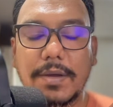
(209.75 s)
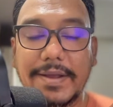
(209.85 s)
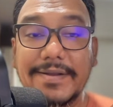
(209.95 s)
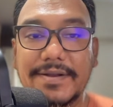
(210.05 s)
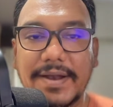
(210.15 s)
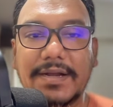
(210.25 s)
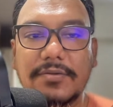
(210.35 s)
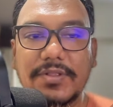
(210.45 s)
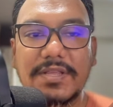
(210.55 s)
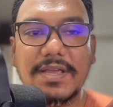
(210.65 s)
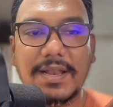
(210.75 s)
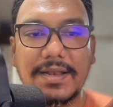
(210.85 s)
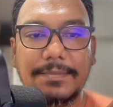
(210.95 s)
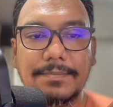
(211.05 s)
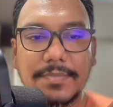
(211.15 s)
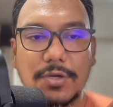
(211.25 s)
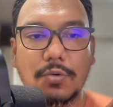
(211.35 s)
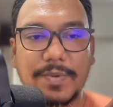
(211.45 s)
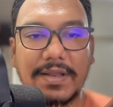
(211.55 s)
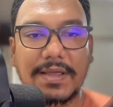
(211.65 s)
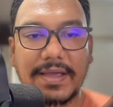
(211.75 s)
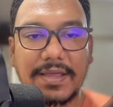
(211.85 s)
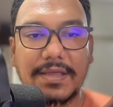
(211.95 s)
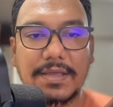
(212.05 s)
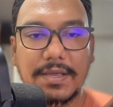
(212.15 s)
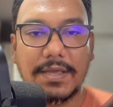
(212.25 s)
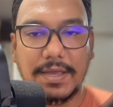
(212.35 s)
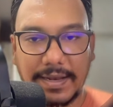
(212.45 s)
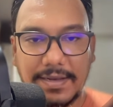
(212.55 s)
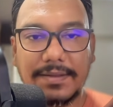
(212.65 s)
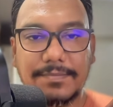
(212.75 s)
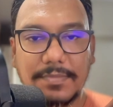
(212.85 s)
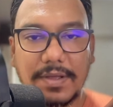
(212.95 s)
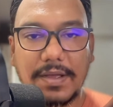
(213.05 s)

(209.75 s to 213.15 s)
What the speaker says: interact with the LLM, the OpenAI LLM.